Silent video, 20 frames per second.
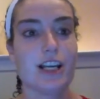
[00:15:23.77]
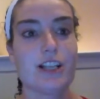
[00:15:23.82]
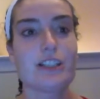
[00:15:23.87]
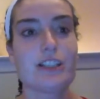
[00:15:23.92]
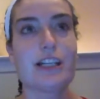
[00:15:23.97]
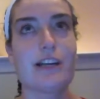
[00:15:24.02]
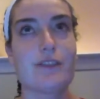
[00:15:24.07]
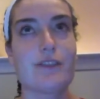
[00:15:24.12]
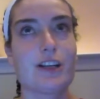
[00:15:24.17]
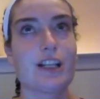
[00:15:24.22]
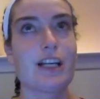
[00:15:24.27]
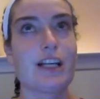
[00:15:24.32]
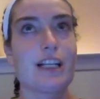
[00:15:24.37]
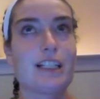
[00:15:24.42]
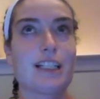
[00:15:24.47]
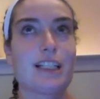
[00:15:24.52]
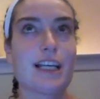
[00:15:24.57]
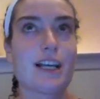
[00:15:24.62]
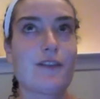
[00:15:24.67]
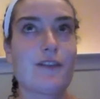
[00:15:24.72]
So I
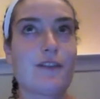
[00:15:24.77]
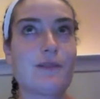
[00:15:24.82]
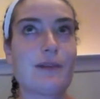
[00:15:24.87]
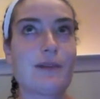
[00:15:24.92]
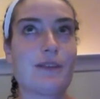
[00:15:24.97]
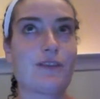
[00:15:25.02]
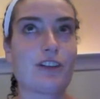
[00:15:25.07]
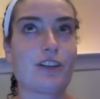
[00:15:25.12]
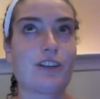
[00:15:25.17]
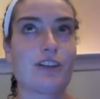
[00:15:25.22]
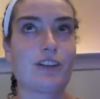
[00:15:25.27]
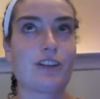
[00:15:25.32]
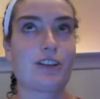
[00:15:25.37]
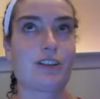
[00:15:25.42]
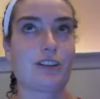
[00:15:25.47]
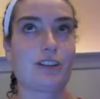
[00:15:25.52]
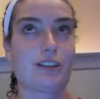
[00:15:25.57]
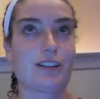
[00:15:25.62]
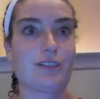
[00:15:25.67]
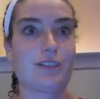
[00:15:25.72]
realized that if I'm
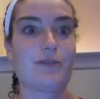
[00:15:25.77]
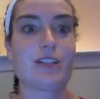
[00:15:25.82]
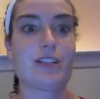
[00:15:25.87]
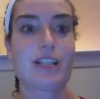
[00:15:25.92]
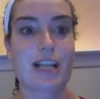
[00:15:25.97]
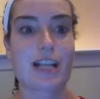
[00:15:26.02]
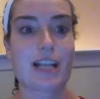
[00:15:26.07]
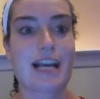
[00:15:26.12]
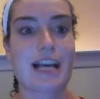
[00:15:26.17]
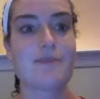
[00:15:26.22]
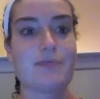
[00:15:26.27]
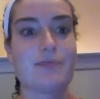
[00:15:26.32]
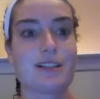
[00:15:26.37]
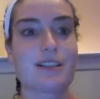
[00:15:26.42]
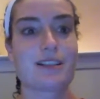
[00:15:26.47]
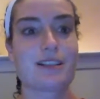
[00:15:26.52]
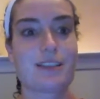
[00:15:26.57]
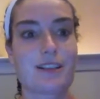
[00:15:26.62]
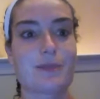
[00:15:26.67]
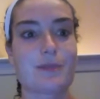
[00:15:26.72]
ever, which I have
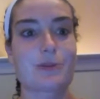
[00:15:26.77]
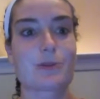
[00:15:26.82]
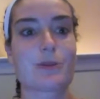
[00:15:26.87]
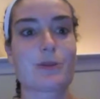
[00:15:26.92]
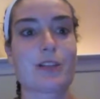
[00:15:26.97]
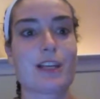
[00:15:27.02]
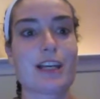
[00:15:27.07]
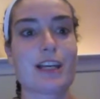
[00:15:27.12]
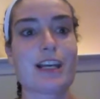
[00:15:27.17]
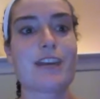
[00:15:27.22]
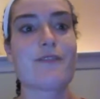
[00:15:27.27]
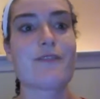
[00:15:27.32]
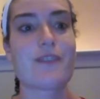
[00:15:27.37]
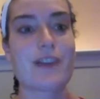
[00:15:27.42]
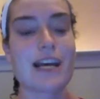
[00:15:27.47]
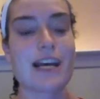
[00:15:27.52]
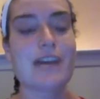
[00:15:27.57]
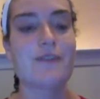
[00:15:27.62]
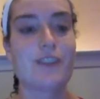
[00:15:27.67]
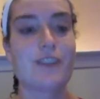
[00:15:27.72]
been subsequently, if
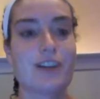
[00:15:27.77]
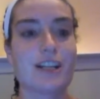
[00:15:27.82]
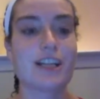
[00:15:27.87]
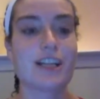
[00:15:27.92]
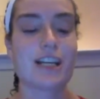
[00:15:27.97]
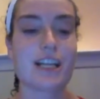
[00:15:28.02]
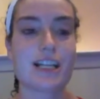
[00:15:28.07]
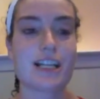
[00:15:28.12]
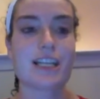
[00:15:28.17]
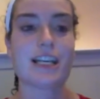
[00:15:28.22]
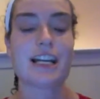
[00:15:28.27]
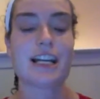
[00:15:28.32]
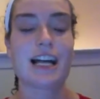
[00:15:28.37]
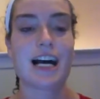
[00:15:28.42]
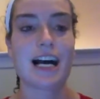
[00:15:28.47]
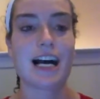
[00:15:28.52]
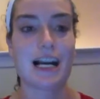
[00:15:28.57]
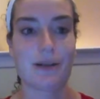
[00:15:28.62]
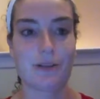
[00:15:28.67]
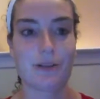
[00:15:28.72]
I ever need it, then
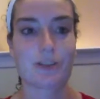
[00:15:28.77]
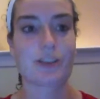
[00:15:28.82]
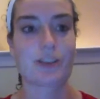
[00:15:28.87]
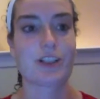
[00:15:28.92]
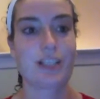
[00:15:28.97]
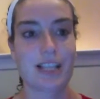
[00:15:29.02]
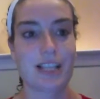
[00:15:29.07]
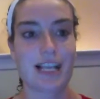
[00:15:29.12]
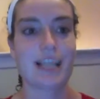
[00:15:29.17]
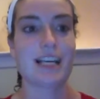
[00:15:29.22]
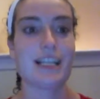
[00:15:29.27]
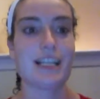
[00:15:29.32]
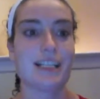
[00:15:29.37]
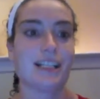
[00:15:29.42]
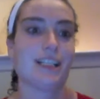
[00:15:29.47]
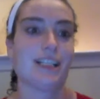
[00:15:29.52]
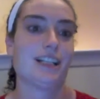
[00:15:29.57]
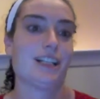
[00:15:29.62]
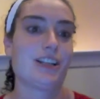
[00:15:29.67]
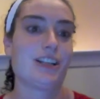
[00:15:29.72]
I will just say,
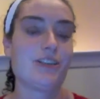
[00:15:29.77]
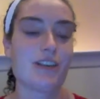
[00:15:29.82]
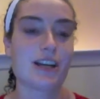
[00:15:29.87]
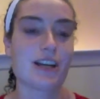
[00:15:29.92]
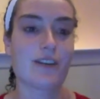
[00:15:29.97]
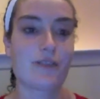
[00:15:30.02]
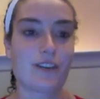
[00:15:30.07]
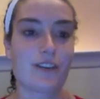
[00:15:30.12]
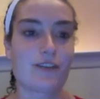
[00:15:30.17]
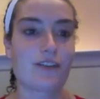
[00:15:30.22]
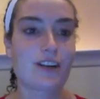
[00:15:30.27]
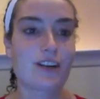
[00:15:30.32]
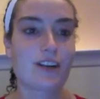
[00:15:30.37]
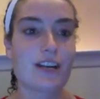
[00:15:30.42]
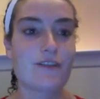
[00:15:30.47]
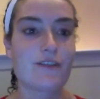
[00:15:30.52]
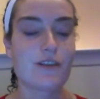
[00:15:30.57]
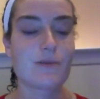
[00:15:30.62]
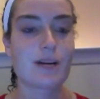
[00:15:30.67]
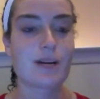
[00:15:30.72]
you get it for free
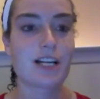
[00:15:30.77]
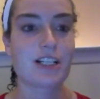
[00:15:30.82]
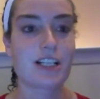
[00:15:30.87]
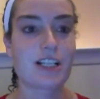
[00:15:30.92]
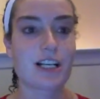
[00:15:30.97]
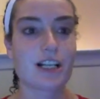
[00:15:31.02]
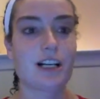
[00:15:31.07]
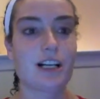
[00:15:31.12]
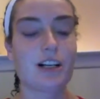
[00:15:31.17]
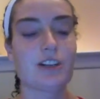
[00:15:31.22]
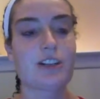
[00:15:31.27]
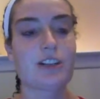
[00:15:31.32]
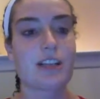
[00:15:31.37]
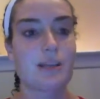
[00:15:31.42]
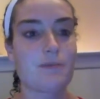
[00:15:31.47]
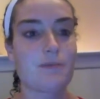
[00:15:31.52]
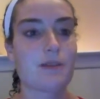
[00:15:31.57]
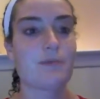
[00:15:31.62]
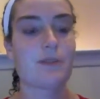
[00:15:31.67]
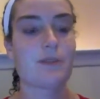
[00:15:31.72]
if you buy Shakeology,
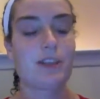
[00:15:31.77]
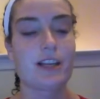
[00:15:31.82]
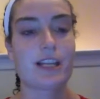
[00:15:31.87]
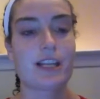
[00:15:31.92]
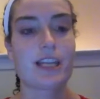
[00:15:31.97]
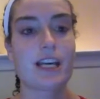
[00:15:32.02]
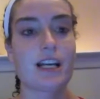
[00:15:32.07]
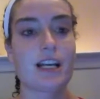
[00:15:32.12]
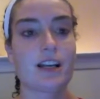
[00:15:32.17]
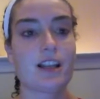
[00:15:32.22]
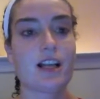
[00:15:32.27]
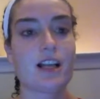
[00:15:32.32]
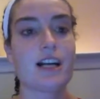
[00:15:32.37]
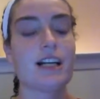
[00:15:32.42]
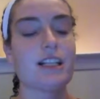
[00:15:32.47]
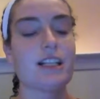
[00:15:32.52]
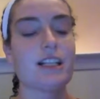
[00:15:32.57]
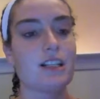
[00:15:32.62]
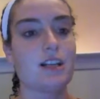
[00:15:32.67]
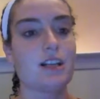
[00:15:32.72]
and people like that a
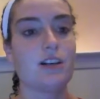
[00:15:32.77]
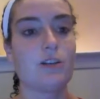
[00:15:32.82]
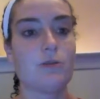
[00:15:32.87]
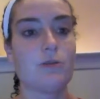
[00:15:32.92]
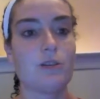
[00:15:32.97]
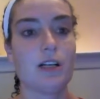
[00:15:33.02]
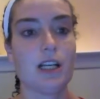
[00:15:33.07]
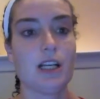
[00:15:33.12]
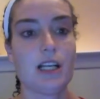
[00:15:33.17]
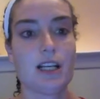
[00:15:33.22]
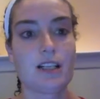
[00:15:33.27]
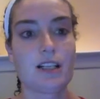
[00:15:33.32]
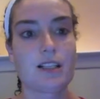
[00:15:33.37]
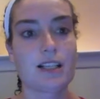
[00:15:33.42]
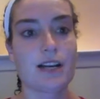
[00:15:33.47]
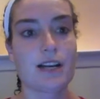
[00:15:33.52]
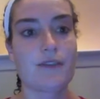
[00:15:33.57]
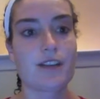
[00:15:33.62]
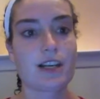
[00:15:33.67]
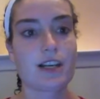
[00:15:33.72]
lot. So it's
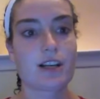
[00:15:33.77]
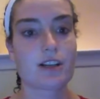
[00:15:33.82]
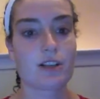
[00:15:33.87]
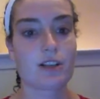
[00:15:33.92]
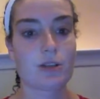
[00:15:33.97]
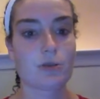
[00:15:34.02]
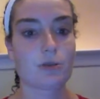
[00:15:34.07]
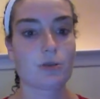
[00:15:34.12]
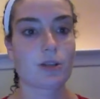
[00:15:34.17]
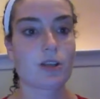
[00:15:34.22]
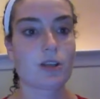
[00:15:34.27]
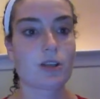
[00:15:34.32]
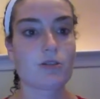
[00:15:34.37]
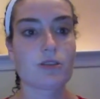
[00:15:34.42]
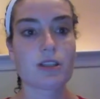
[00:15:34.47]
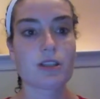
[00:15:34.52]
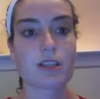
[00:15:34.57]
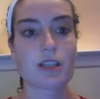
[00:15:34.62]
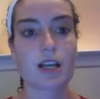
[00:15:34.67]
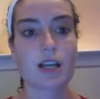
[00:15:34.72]
definitely a good tool to
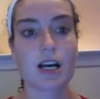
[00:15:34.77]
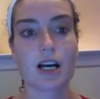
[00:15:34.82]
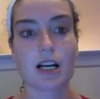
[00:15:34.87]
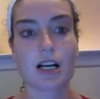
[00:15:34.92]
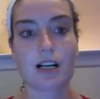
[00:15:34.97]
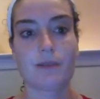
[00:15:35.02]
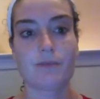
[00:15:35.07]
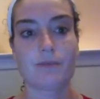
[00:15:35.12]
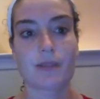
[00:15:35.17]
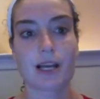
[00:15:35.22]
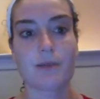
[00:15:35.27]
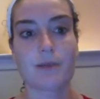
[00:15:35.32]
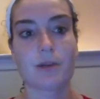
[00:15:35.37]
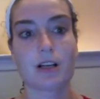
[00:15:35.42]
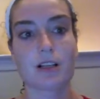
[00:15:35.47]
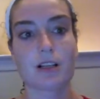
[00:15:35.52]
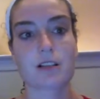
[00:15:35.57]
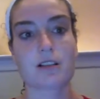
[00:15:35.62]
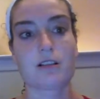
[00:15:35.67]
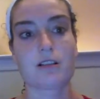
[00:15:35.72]
use. I'm
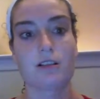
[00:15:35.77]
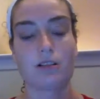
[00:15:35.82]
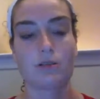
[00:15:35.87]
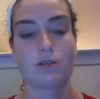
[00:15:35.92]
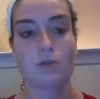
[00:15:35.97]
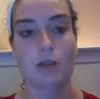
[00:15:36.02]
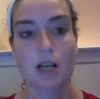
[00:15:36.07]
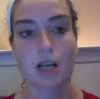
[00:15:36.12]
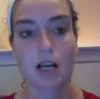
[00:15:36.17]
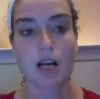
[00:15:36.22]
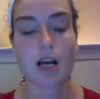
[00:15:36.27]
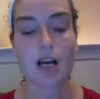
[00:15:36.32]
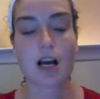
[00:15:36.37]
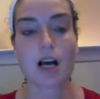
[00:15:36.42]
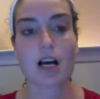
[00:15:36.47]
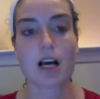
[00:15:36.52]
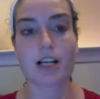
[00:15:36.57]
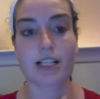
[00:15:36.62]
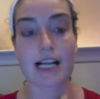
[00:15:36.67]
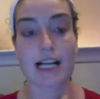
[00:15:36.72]
also
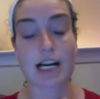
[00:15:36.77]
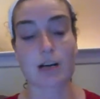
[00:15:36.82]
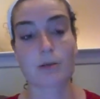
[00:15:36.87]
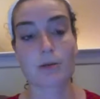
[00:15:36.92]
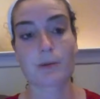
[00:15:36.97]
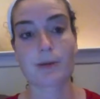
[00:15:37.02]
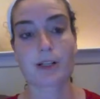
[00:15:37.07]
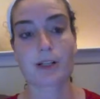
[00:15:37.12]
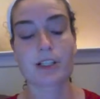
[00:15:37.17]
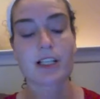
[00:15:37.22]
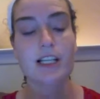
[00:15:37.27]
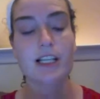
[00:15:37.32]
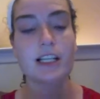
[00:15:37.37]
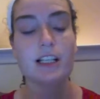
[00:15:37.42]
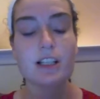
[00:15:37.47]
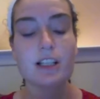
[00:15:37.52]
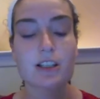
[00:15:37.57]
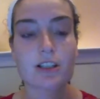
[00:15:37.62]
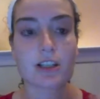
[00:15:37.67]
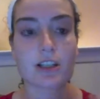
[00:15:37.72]
a charitable
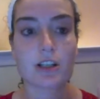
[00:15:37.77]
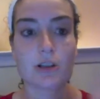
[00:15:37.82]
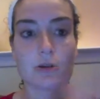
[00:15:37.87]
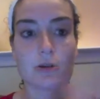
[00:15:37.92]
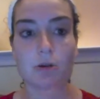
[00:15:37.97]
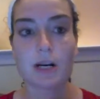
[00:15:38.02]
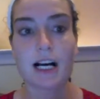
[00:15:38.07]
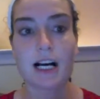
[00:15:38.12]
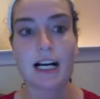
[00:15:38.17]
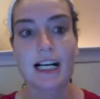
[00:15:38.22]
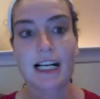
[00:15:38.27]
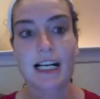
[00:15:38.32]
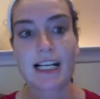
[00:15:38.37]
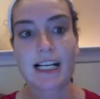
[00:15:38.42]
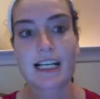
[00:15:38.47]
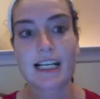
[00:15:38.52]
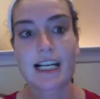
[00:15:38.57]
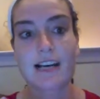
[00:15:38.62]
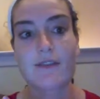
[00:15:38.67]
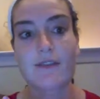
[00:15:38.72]
person, so
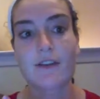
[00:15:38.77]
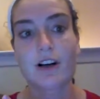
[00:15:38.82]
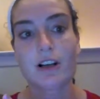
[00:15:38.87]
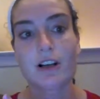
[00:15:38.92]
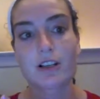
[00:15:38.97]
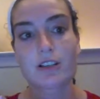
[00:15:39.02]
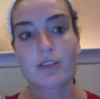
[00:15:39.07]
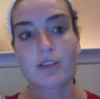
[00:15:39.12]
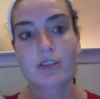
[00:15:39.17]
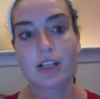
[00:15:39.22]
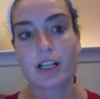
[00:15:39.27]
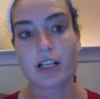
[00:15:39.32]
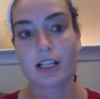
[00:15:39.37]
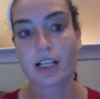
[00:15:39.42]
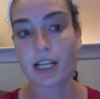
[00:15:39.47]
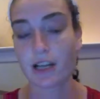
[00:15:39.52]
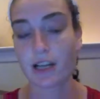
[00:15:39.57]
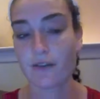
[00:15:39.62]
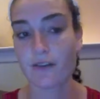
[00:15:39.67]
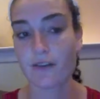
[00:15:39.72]
I have also done,
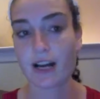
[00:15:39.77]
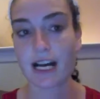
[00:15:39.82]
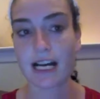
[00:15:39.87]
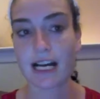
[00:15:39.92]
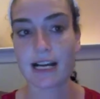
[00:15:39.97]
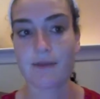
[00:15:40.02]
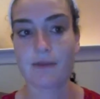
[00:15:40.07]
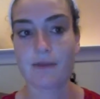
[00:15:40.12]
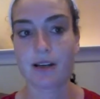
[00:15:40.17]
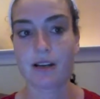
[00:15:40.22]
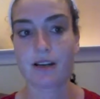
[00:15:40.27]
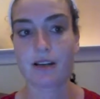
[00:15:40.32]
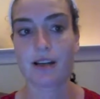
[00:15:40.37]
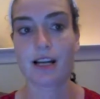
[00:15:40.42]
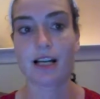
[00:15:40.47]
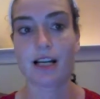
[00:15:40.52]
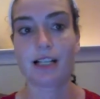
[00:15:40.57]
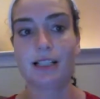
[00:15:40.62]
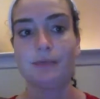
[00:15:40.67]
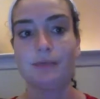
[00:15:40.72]
if I'm,
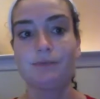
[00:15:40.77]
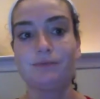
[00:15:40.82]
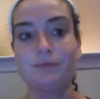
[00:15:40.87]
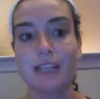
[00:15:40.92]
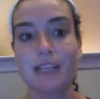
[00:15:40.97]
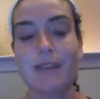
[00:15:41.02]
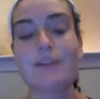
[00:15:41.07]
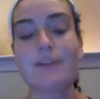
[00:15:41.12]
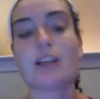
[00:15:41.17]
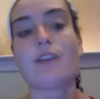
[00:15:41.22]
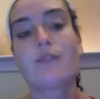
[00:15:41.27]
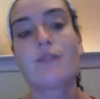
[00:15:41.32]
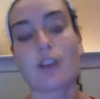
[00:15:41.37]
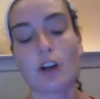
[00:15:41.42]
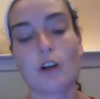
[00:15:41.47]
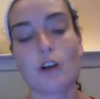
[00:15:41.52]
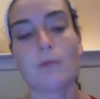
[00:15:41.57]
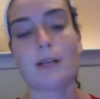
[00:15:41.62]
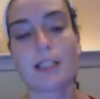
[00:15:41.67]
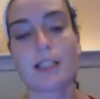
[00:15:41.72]
I've done it for a
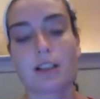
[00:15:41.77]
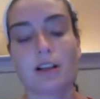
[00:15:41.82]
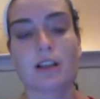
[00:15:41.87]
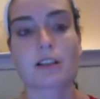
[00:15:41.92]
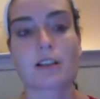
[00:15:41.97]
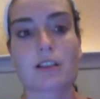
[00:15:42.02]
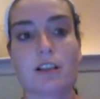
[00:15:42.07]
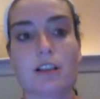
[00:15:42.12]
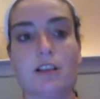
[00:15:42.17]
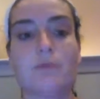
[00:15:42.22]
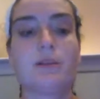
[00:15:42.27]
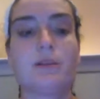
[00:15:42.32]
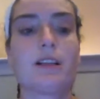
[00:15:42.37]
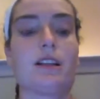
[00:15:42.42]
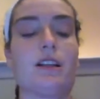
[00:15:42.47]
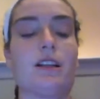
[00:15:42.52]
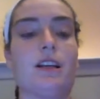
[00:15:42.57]
whole month also, but